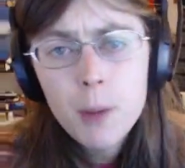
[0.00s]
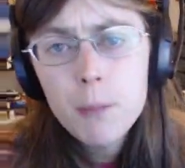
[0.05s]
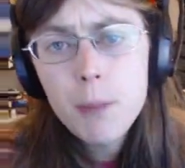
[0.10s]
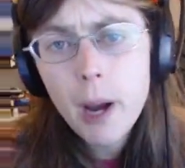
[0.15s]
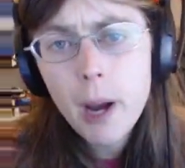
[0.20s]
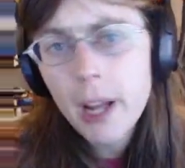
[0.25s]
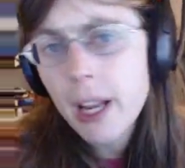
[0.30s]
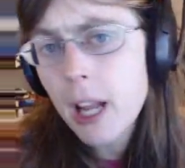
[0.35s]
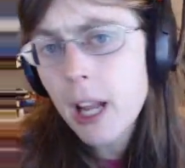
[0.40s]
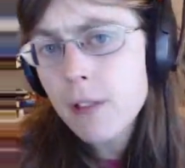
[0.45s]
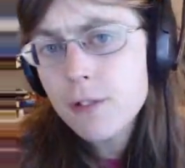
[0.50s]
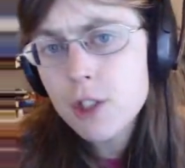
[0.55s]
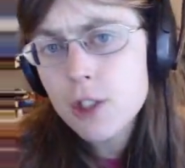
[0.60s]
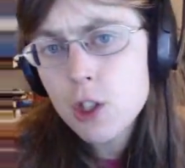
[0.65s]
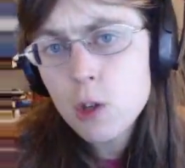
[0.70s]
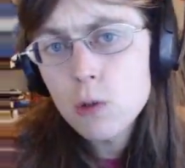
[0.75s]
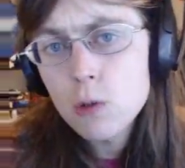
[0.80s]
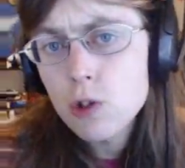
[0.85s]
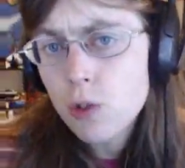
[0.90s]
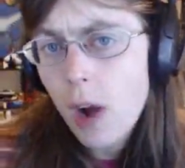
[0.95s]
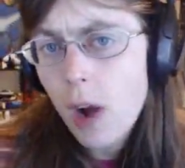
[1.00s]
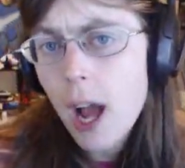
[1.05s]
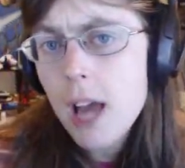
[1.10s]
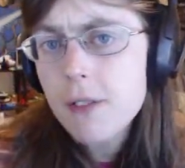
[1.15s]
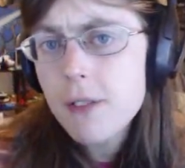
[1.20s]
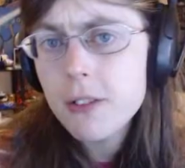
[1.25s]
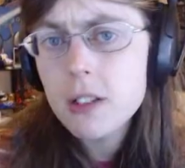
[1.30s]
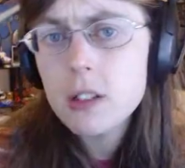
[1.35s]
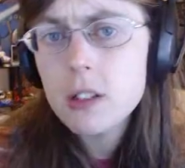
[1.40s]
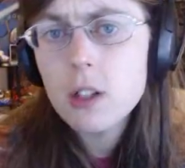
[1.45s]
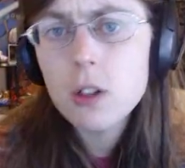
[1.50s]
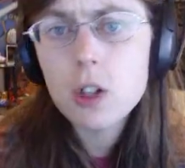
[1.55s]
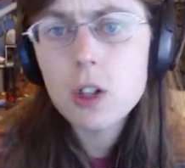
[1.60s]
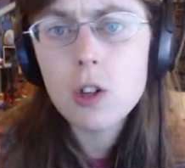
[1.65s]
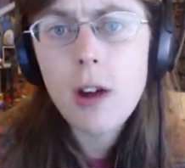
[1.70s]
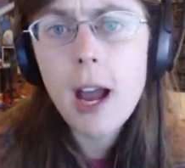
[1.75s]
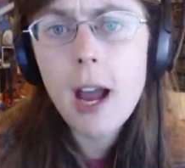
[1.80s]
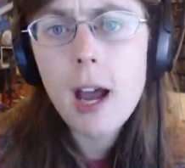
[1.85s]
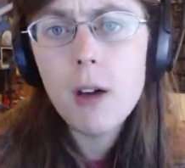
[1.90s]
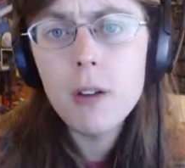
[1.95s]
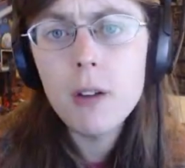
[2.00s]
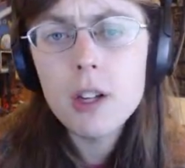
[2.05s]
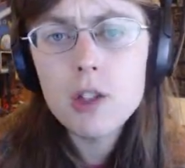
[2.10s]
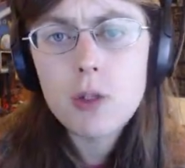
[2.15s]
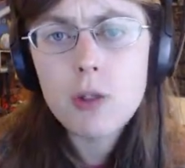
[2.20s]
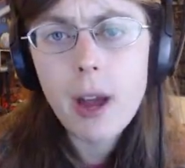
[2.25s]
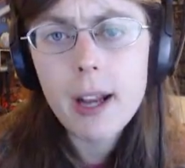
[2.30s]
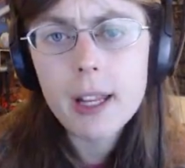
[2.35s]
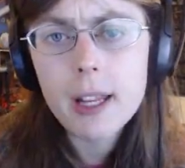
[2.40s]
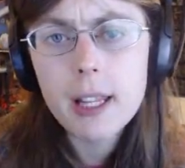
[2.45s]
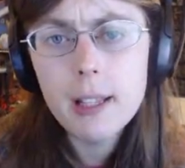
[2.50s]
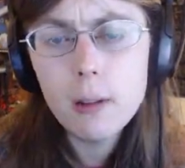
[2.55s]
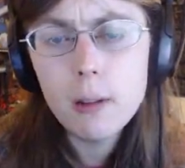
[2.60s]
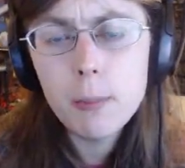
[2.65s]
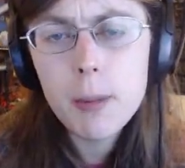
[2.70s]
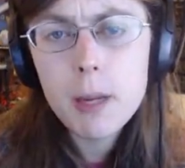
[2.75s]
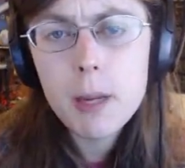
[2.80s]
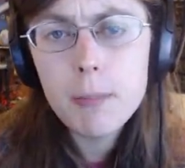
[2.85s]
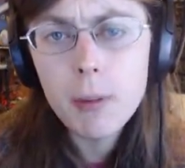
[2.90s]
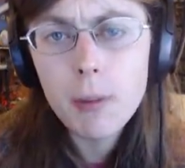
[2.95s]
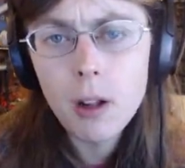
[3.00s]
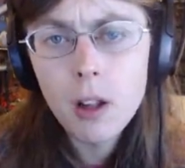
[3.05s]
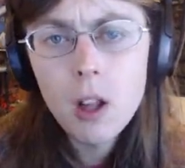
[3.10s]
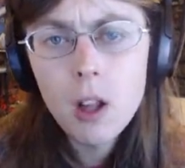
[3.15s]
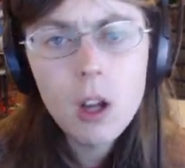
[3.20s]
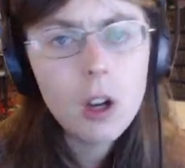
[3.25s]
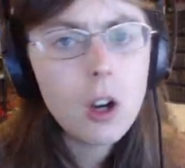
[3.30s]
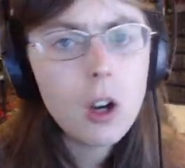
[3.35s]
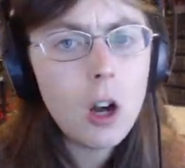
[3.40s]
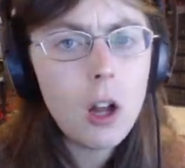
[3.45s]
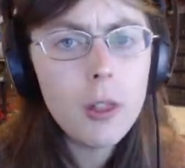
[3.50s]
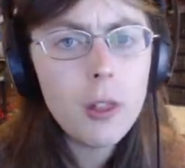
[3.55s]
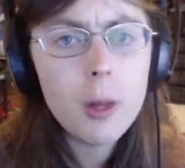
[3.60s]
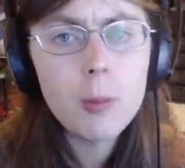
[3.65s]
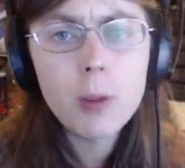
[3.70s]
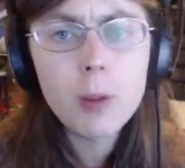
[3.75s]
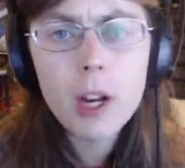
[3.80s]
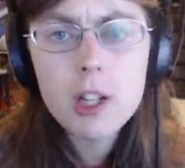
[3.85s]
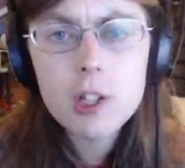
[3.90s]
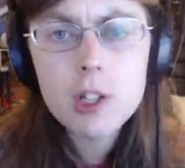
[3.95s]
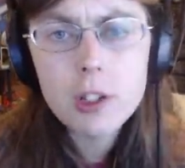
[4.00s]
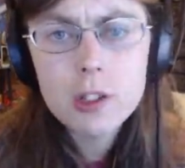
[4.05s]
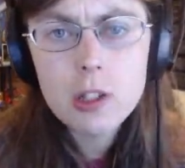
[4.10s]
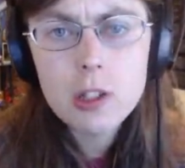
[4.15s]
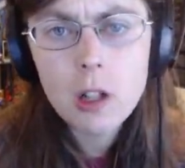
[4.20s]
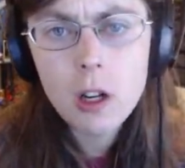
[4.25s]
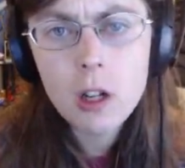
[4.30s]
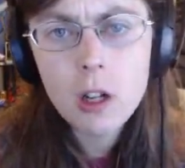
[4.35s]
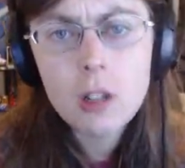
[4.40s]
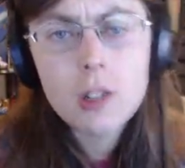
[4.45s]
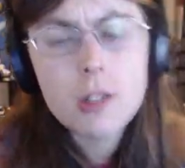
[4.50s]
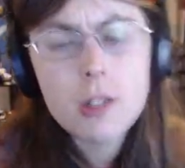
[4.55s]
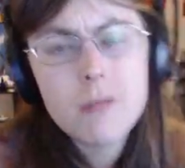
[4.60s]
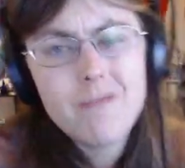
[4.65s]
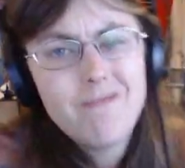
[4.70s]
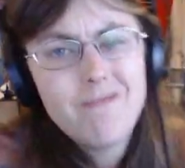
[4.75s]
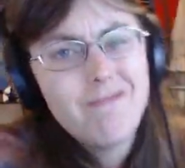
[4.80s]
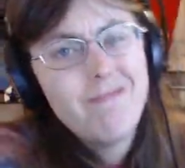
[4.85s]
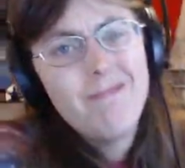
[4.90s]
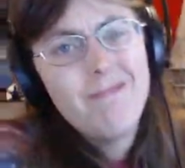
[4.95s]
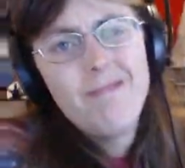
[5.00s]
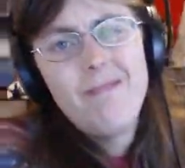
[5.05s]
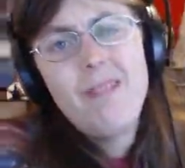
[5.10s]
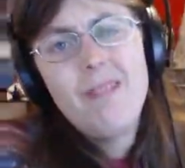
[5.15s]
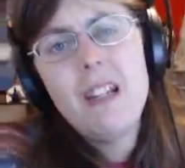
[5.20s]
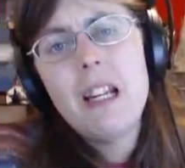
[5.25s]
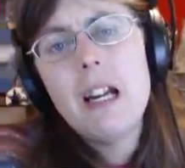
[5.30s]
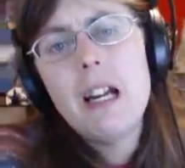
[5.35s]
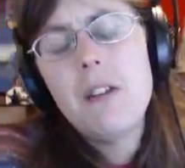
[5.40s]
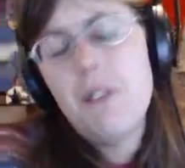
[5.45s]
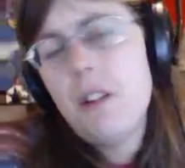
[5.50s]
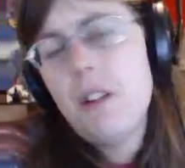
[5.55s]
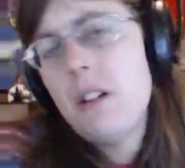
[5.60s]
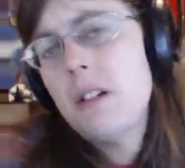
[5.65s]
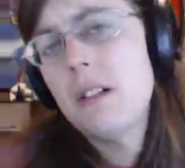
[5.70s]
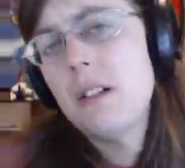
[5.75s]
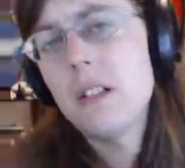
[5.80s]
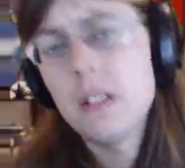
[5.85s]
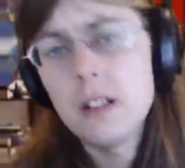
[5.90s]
But if you drive into the crowd and try to kill people, call them racial slurs, whatever.